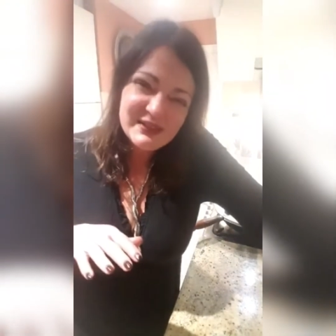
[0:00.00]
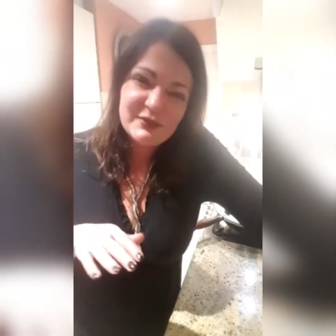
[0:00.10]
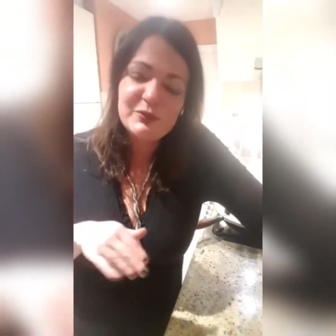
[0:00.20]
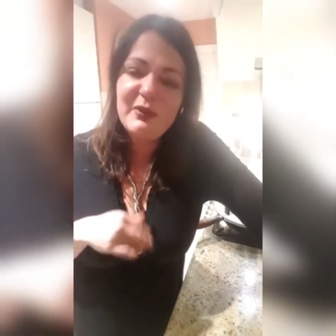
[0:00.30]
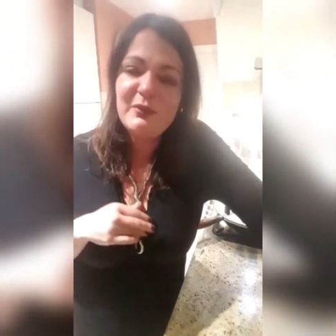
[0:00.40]

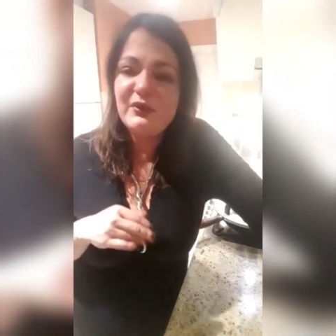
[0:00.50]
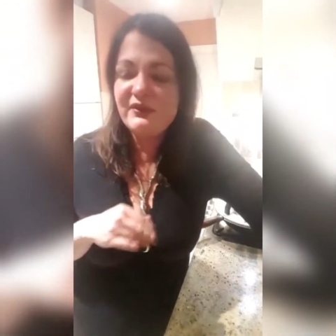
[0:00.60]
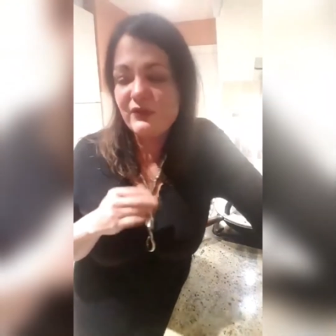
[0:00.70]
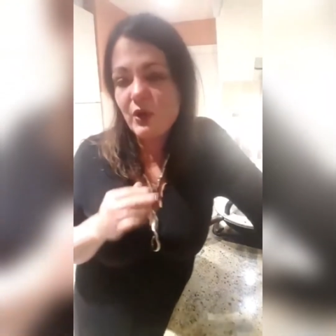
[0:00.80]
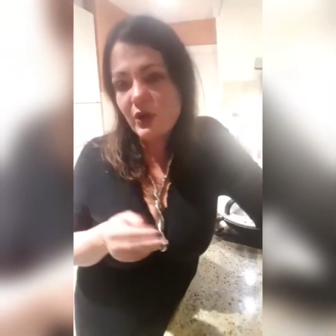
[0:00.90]
remember,
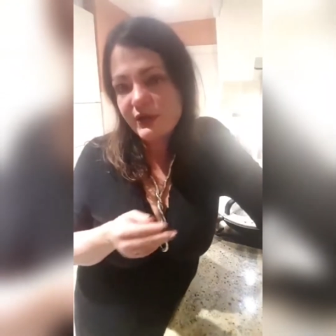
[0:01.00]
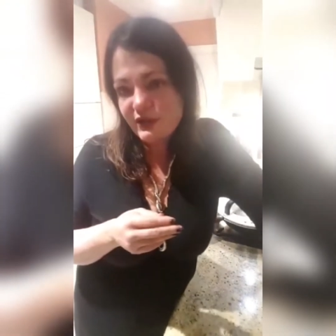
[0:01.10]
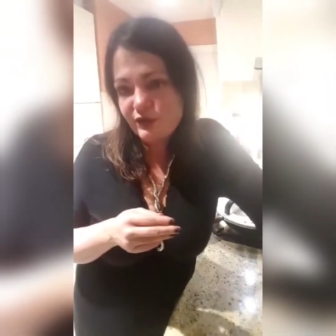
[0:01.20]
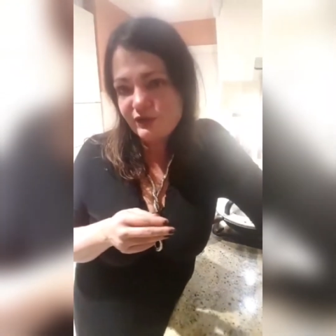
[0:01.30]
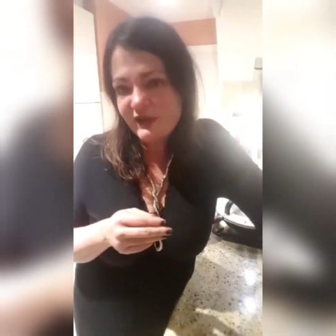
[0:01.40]
if you are going
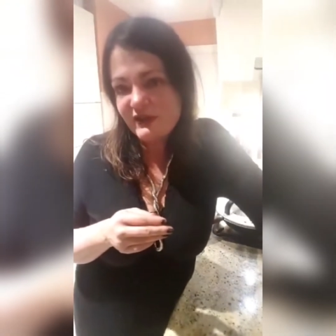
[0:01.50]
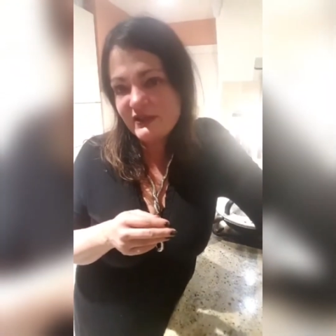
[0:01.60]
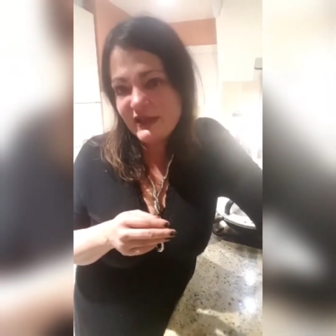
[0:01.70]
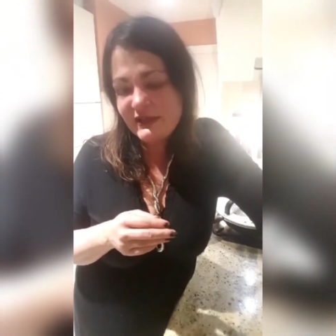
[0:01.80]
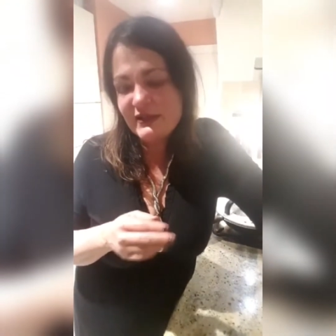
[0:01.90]
to use red
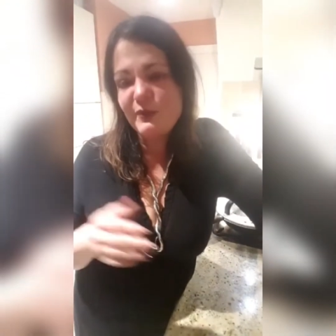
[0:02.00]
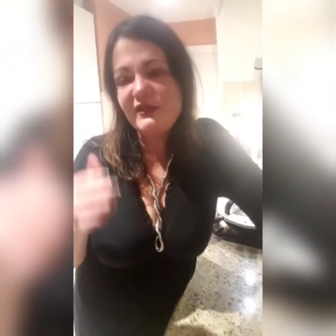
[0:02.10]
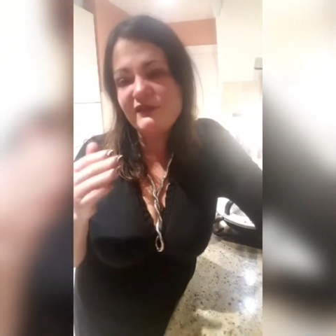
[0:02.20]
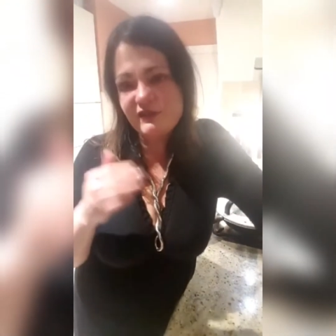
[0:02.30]
kidney beans,